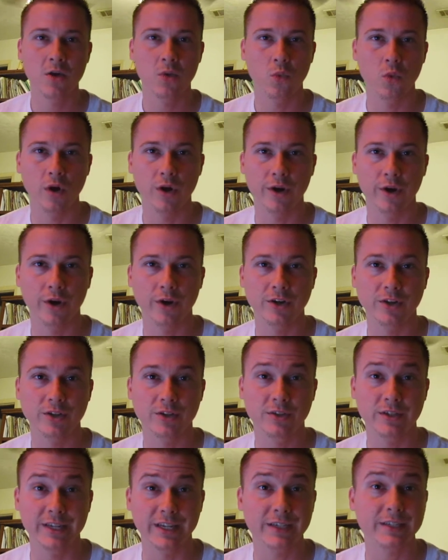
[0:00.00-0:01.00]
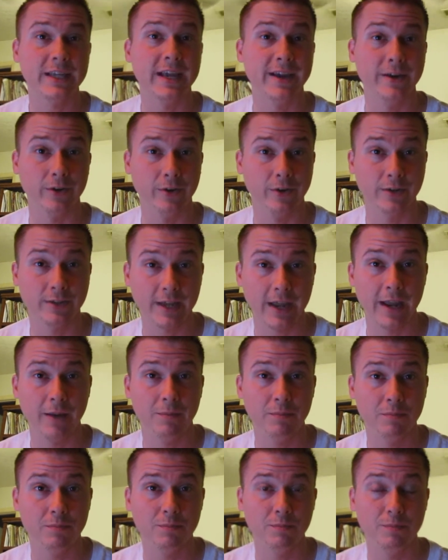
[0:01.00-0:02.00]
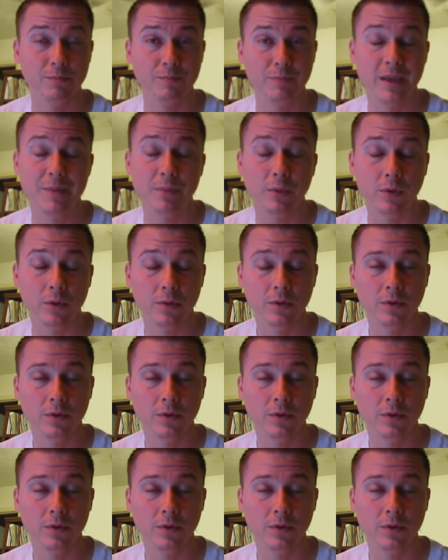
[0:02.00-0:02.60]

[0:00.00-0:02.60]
were dictator type people.